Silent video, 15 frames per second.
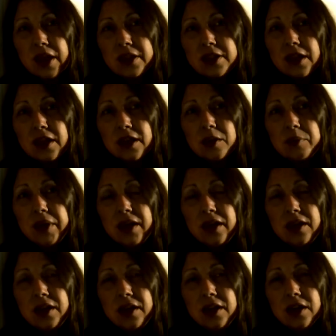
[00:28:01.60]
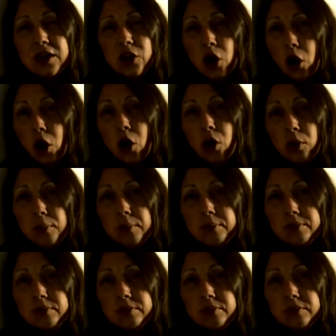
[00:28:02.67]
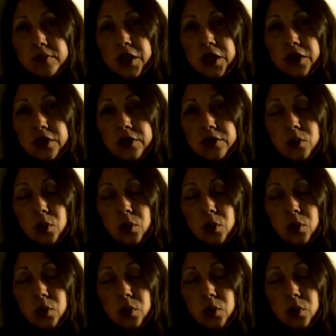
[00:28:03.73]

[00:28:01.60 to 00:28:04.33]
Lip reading: telling me, go home, you know,